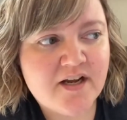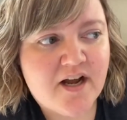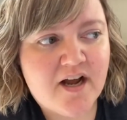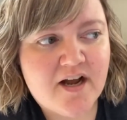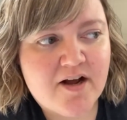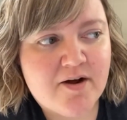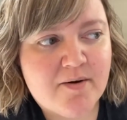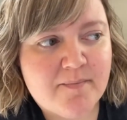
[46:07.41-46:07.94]

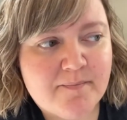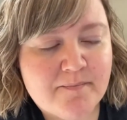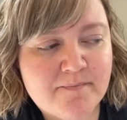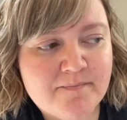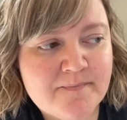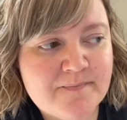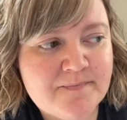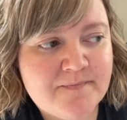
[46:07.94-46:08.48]

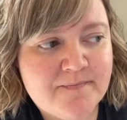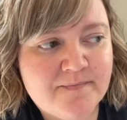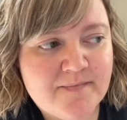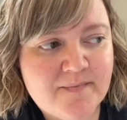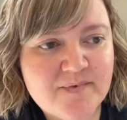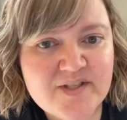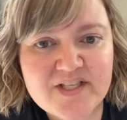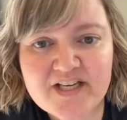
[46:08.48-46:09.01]

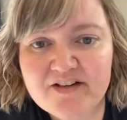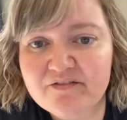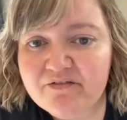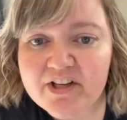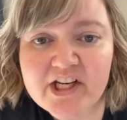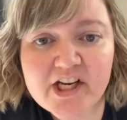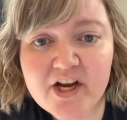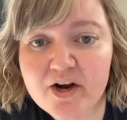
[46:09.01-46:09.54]
seen
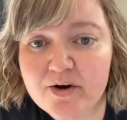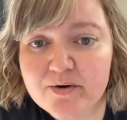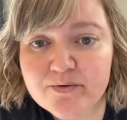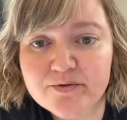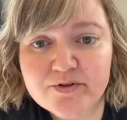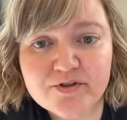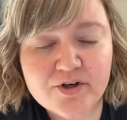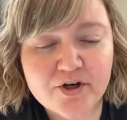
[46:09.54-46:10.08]

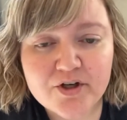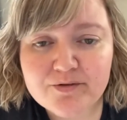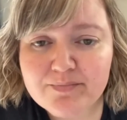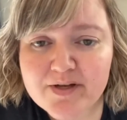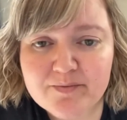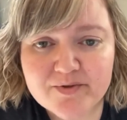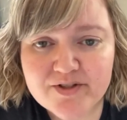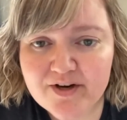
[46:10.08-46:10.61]
videos, heard
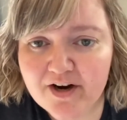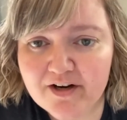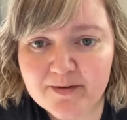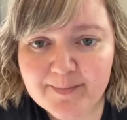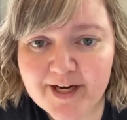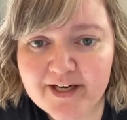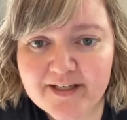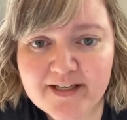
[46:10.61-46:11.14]
people talk
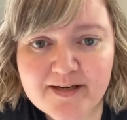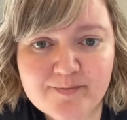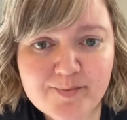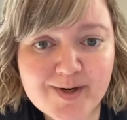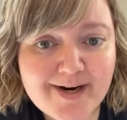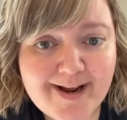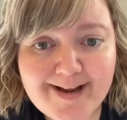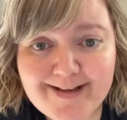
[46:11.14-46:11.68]
about it,
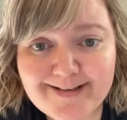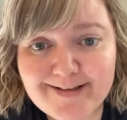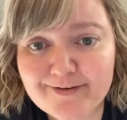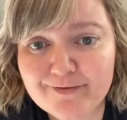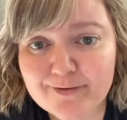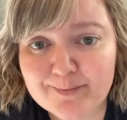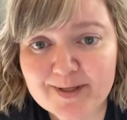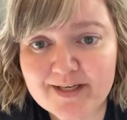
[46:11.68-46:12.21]
but I had
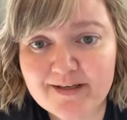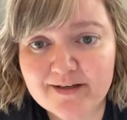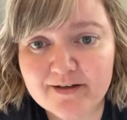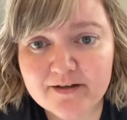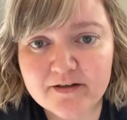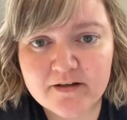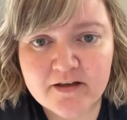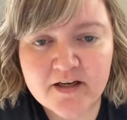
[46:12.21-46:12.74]
never been
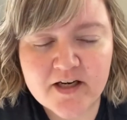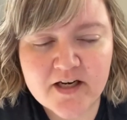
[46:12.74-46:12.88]
here.